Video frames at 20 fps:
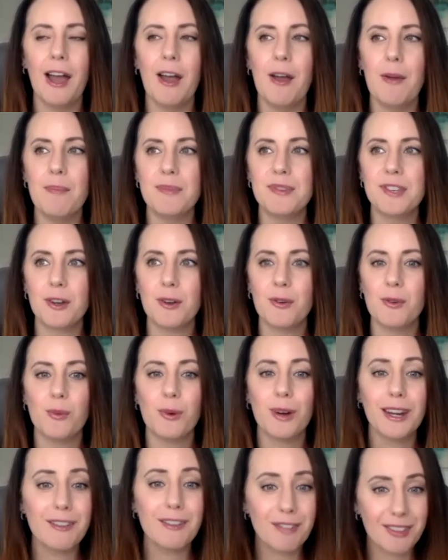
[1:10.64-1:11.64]
So
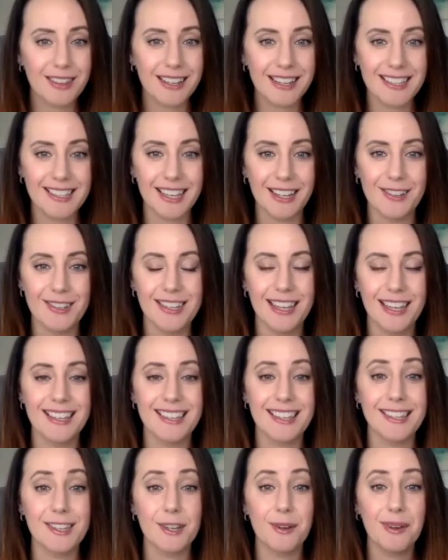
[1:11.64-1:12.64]
one of the things I'd say is
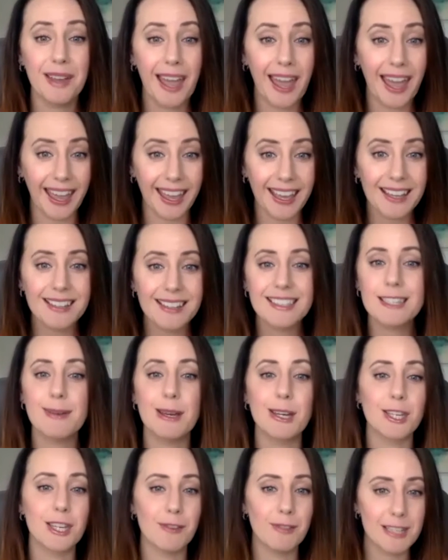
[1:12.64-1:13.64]
it's okay,
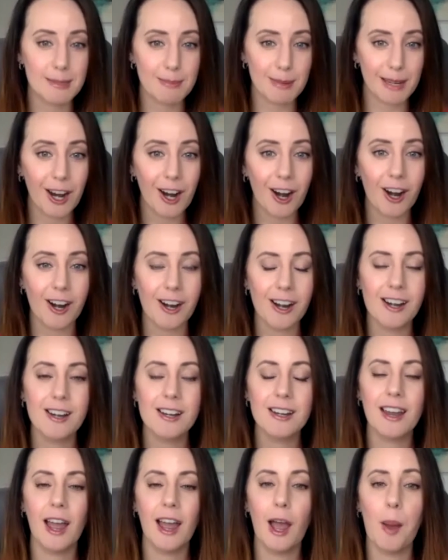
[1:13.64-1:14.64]
especially if it's been hard.
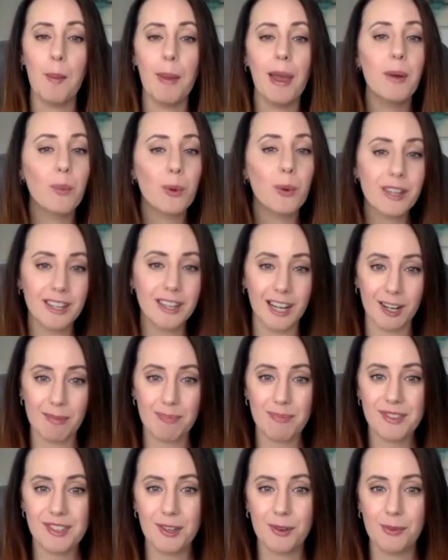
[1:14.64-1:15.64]
And we're here.
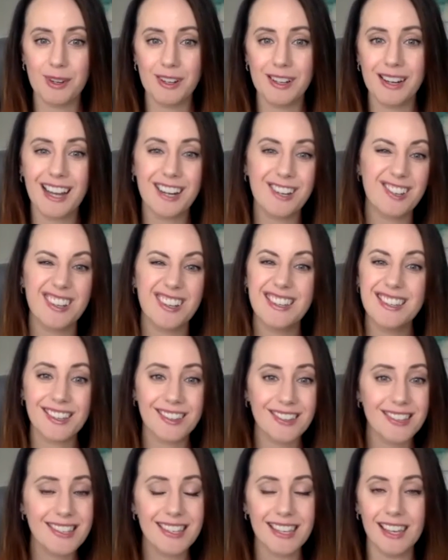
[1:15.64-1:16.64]
So we're actually
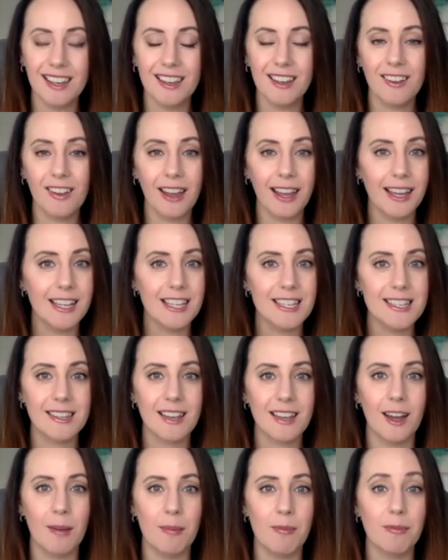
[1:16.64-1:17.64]
still seeing clients
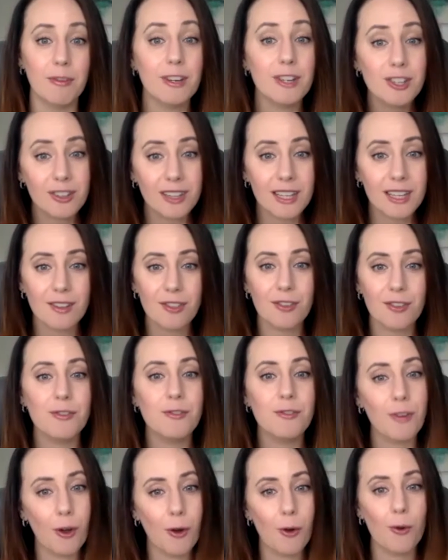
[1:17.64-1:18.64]
virtually through
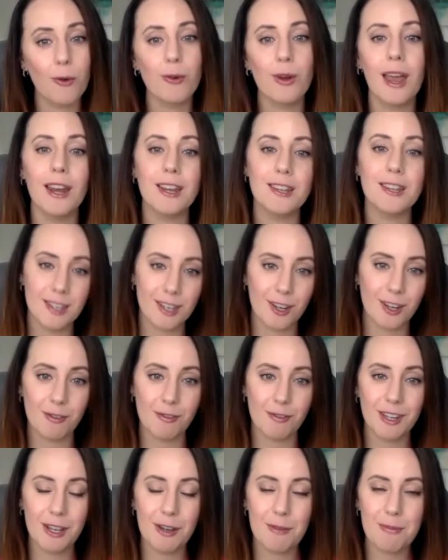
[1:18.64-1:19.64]
phone and a secure
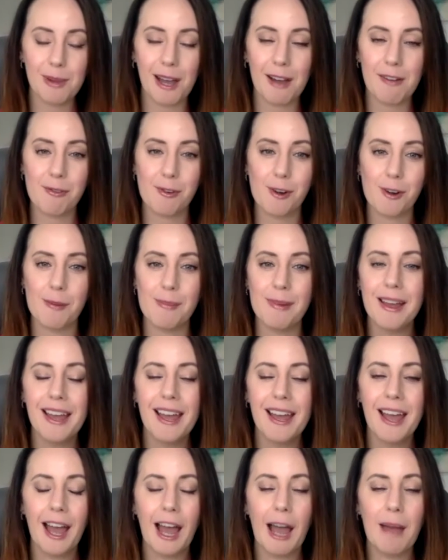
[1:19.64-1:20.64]
video platform.
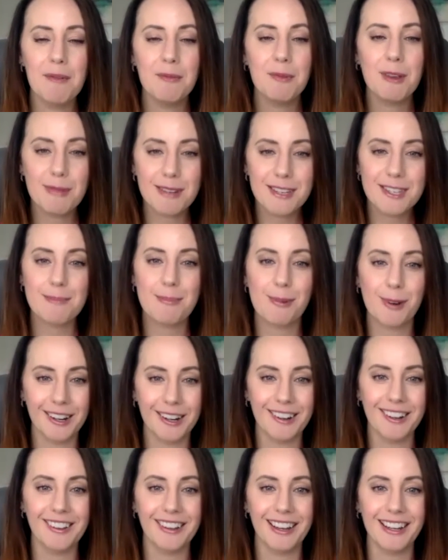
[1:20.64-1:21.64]
And we've been supporting
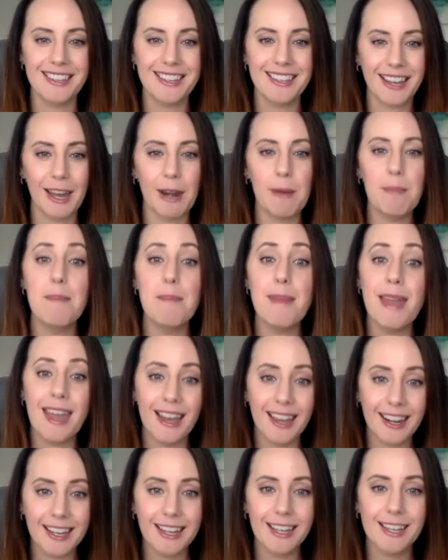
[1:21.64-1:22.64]
our clients to kind of
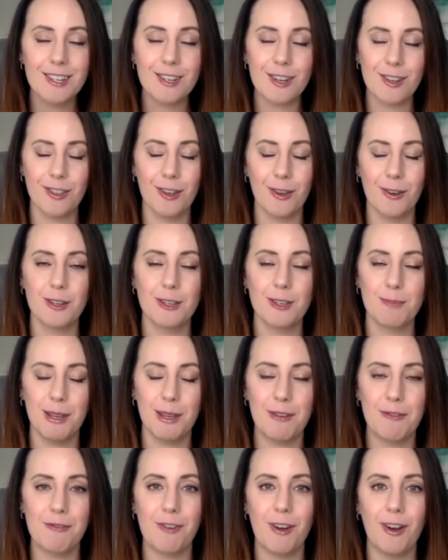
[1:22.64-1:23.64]
manage those
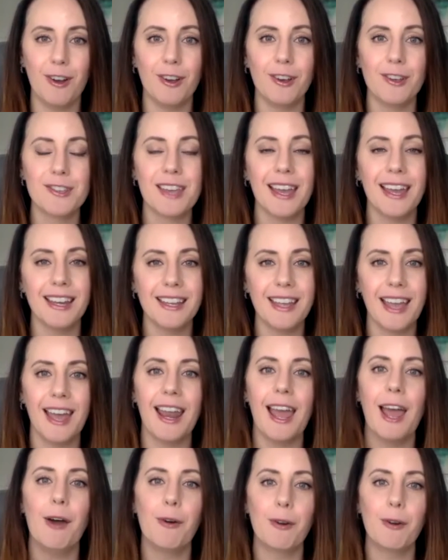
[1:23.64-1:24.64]
pitfalls and get
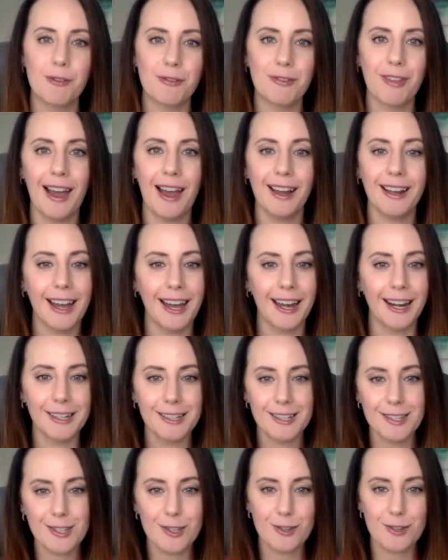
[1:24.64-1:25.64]
out of that kind of
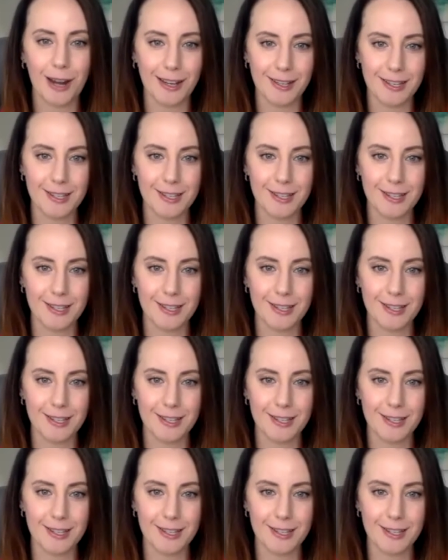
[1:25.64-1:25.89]
stress